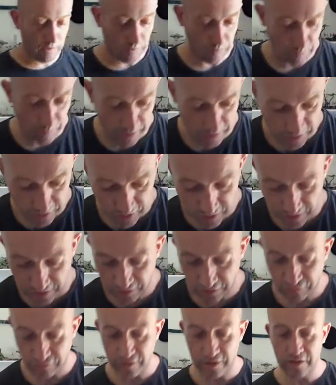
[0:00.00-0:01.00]
but there's only
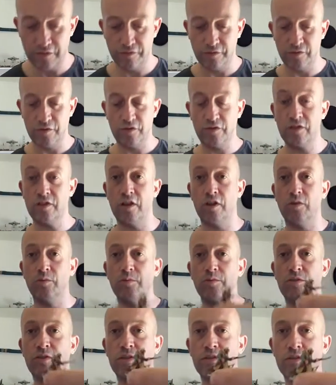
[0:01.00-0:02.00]
3 different
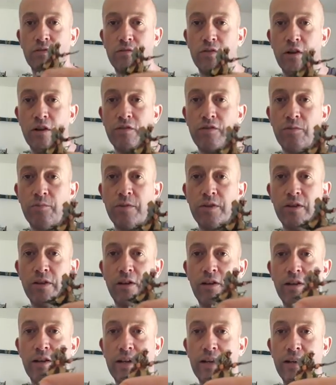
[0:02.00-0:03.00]
sculpts. There's a rifleman
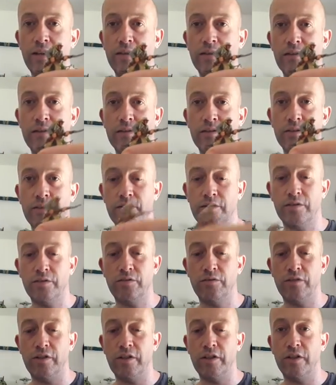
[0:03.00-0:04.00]
like that,
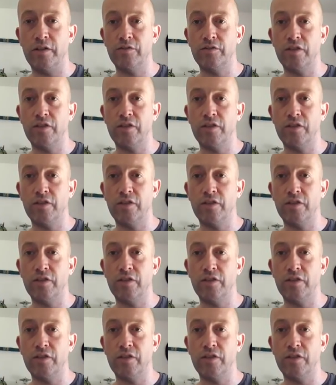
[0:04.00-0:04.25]
3 of those